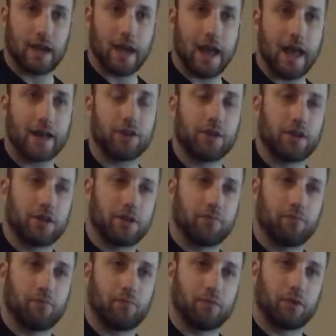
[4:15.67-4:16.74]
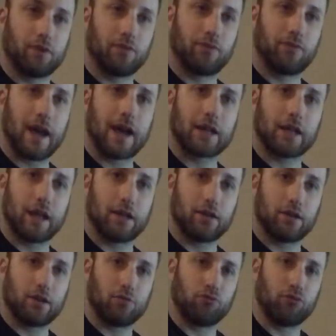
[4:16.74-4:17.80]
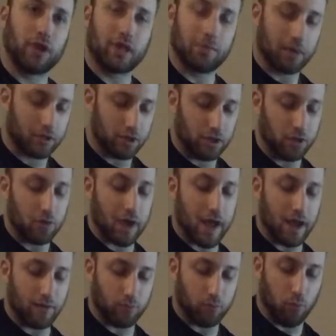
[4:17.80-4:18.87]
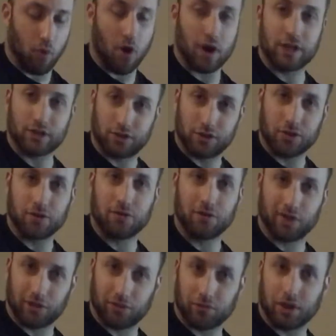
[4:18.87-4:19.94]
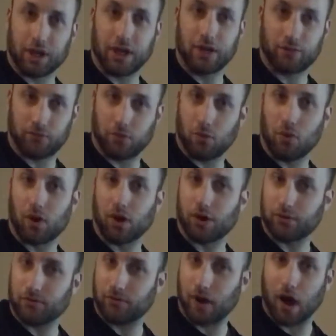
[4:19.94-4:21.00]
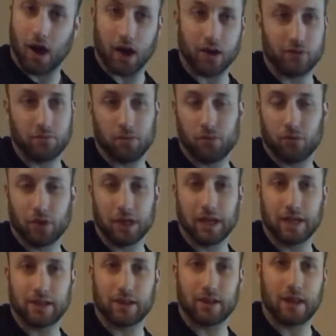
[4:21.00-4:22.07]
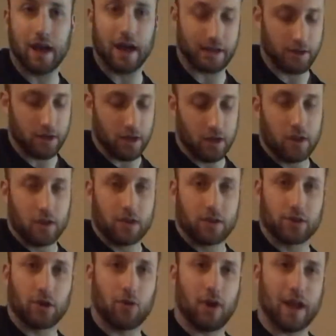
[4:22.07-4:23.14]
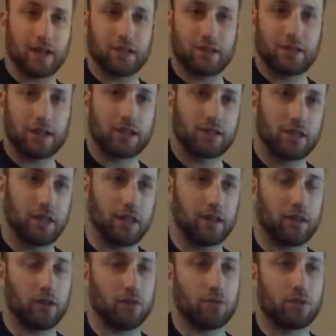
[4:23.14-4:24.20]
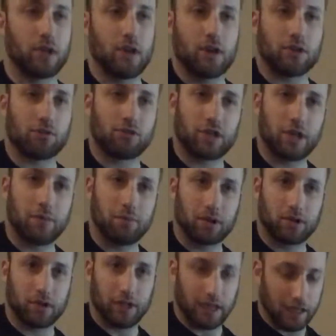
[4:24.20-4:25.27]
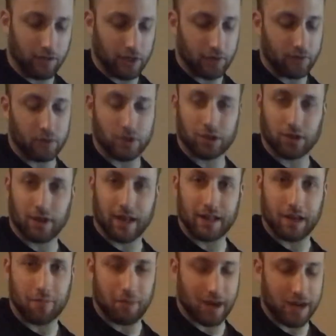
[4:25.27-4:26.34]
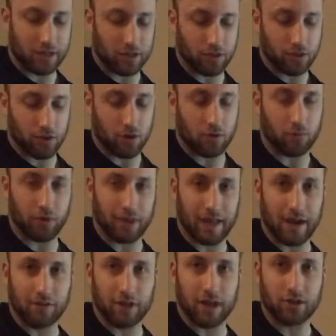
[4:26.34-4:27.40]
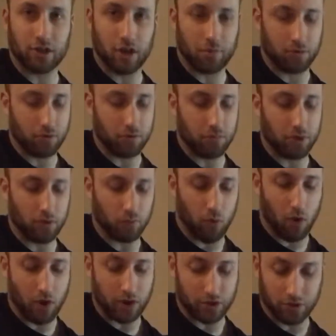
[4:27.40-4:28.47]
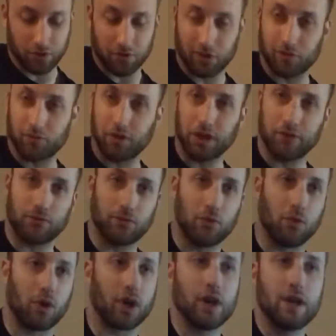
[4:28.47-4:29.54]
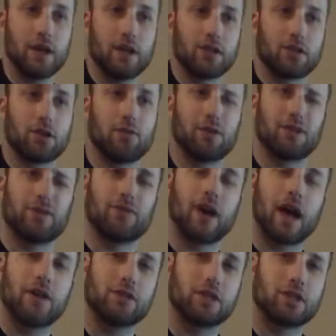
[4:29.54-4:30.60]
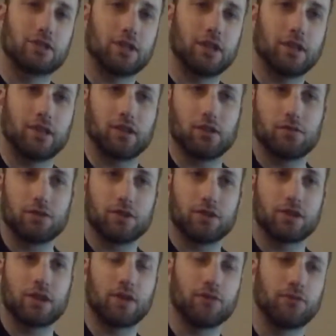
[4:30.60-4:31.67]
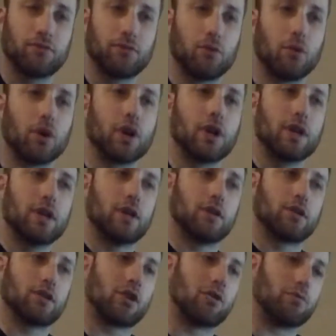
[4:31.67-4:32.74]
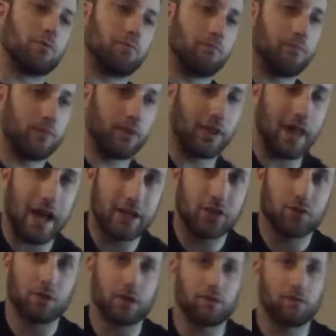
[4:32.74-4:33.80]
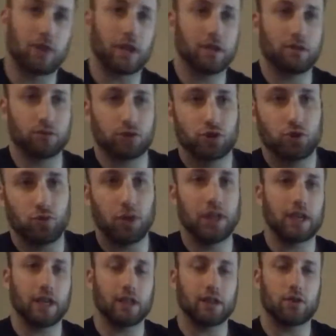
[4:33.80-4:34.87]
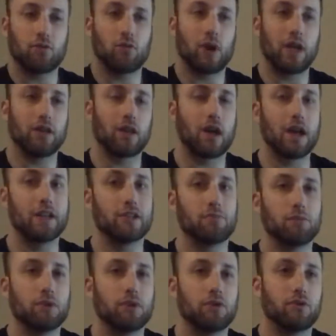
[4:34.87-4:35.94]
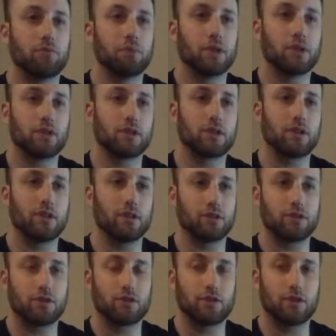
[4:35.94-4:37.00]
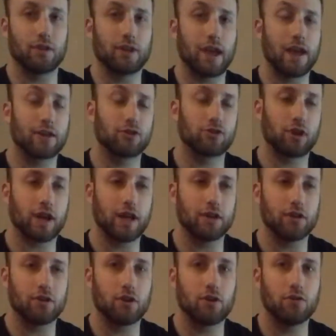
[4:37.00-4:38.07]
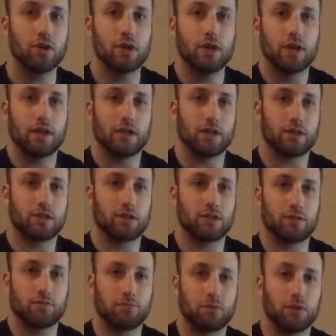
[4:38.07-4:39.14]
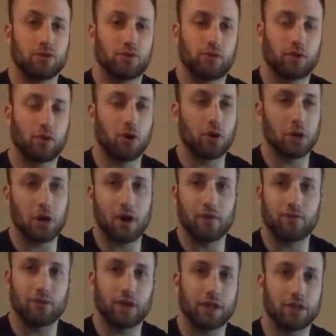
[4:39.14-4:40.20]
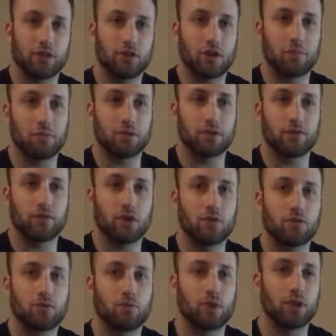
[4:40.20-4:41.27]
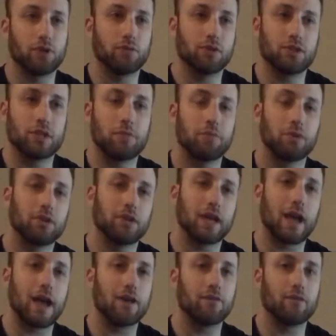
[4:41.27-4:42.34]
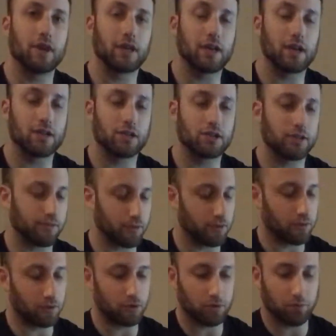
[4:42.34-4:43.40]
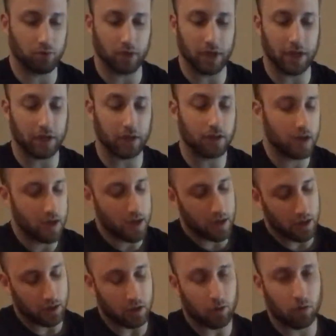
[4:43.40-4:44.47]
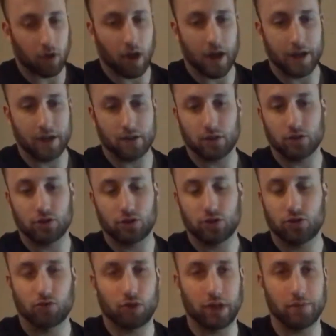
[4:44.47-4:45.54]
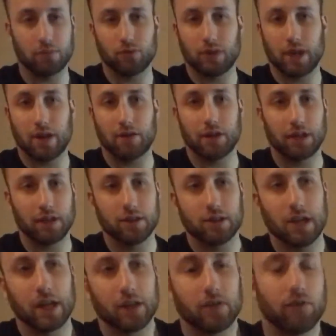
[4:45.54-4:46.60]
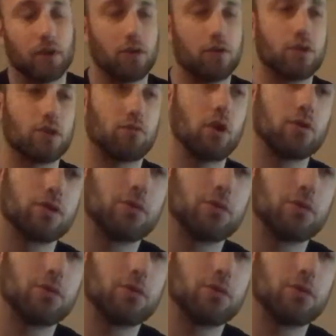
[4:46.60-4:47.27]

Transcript: And the fact, rhythmically you have 1, 2, 3, 4, 5 before you get to that. So, and it's 16th notes. So typically, even if you still had that passing tone, without that double, it would be 1, 2, 3, 4. So it's 5 16th notes instead of 4. So that's sort of like a little tweak in the way lines move, because the extra added note is throwing off like the numbers of notes where you would typically have, I guess, if you were just playing, lines and just streams without any consecutive notes in a row.